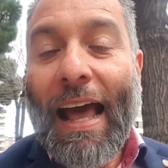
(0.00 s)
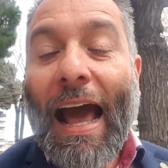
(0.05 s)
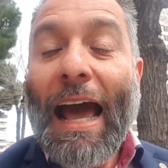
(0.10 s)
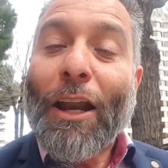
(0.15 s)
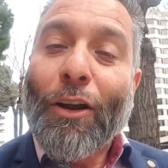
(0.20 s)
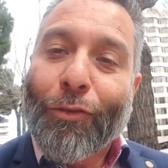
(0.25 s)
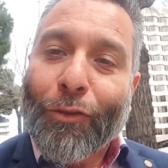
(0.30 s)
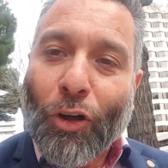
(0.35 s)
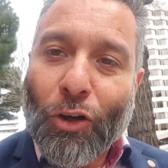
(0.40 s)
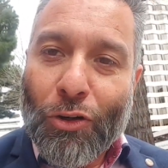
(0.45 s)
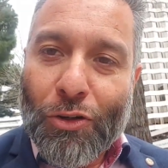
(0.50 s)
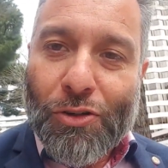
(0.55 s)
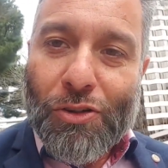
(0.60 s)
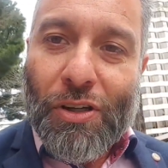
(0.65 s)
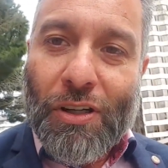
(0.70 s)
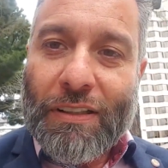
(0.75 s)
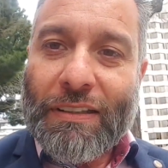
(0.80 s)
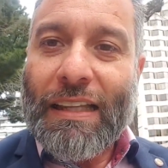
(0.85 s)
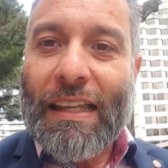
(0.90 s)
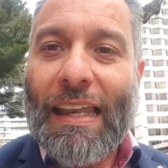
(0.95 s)
And of
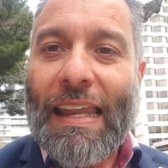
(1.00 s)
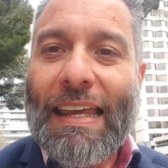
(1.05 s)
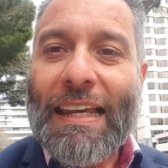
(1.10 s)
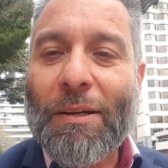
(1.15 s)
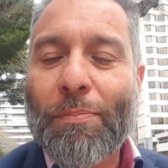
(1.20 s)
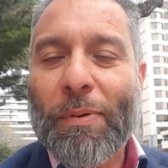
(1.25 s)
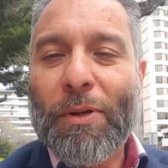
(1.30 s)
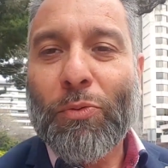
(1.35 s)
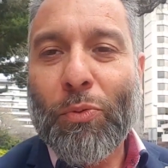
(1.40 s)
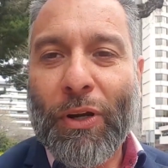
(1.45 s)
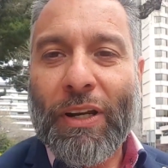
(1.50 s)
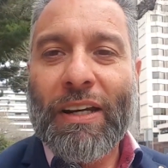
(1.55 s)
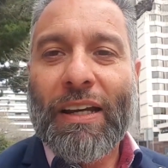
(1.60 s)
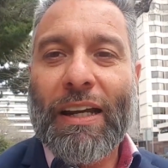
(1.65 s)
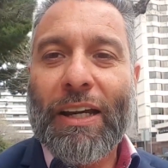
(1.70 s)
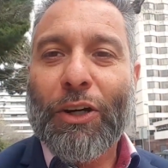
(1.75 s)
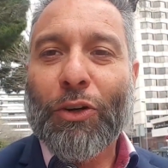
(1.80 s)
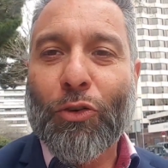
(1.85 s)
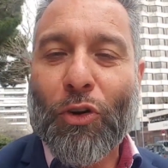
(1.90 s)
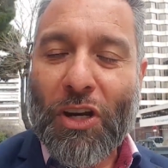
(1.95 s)
course, the link between
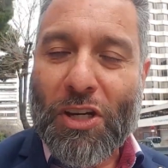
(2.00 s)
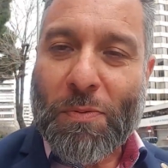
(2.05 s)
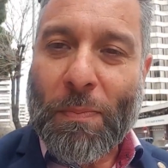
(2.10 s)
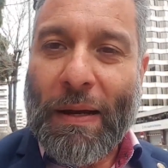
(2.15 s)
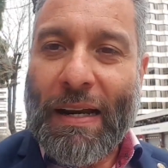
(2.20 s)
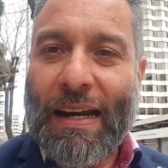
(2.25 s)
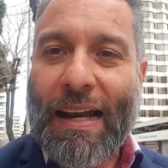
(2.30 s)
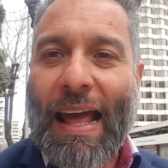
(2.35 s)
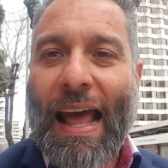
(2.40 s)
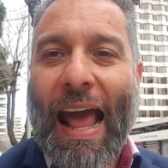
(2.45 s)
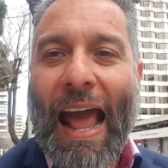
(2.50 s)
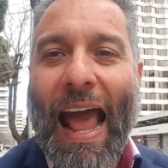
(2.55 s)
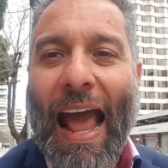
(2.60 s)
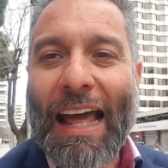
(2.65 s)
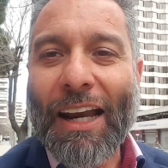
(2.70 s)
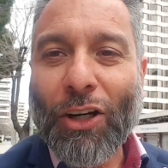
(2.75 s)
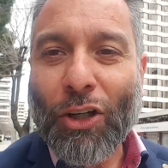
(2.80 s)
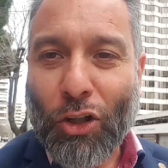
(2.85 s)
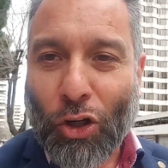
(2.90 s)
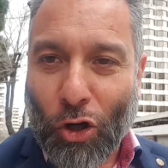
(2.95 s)
Griezmann
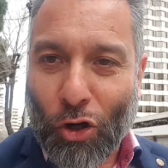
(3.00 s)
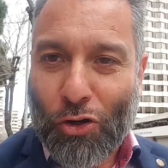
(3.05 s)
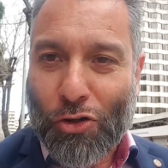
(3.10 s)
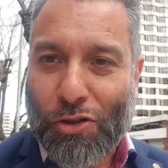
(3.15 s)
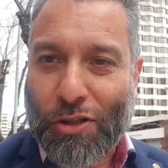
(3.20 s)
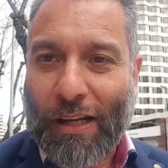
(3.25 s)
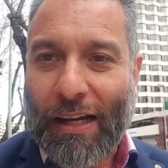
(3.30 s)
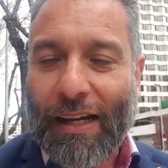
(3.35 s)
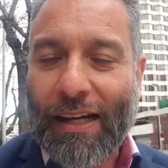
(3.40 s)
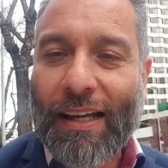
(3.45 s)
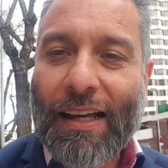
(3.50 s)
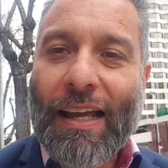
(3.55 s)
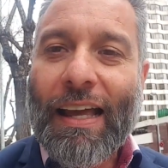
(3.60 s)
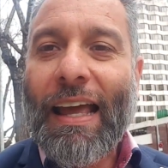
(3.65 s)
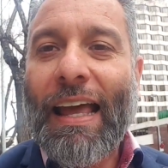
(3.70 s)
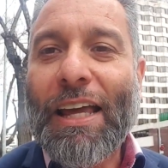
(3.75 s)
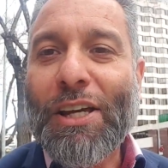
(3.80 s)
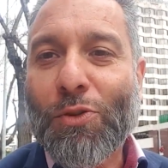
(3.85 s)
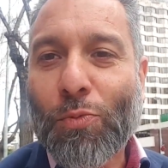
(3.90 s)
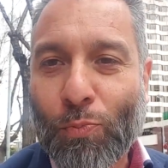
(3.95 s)
and Costa
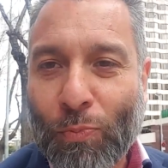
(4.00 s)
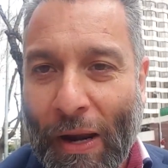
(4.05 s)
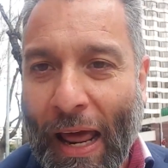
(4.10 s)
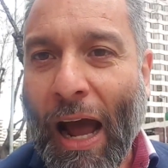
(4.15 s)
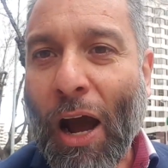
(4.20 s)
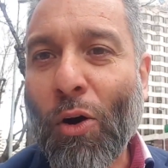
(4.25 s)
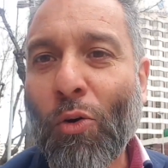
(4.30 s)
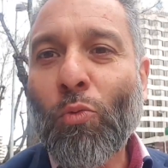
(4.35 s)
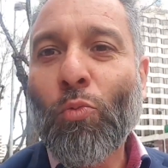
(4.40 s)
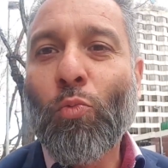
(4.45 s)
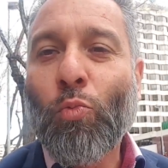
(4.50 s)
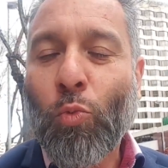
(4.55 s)
is now